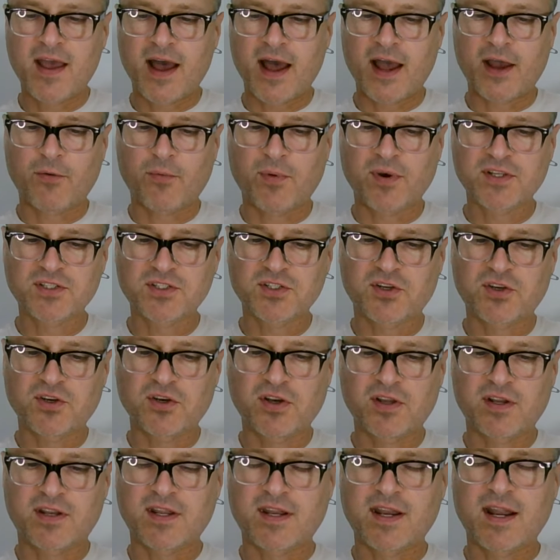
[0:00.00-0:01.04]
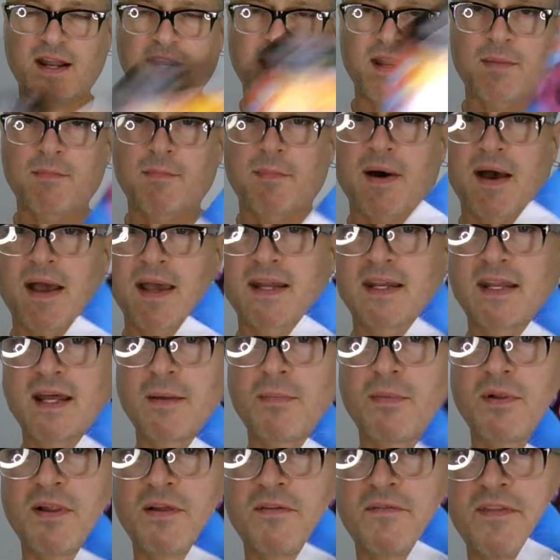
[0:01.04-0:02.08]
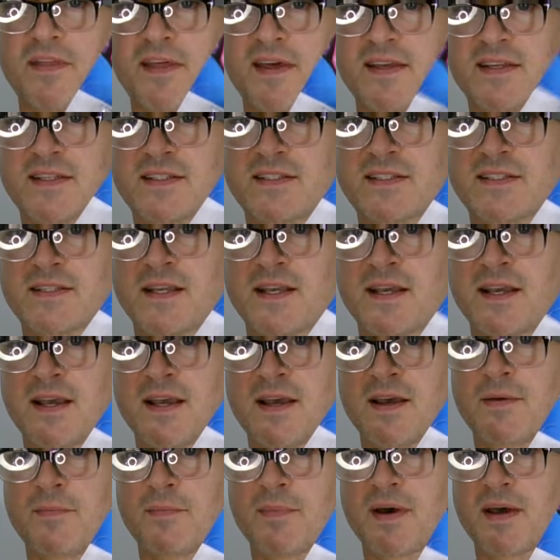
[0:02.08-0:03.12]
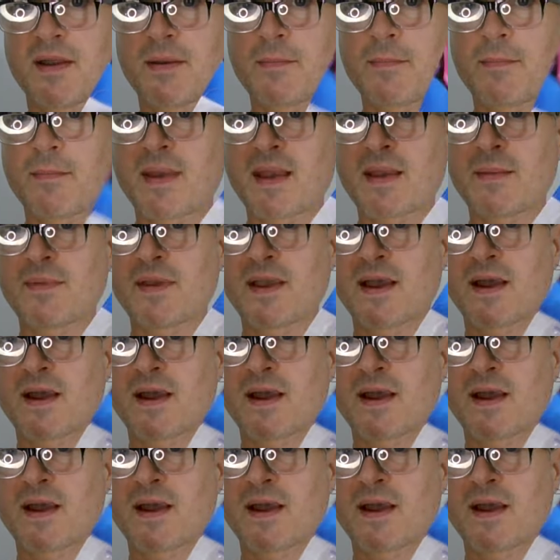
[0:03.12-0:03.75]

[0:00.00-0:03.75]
I was good and I didn't buy a double of this, but maybe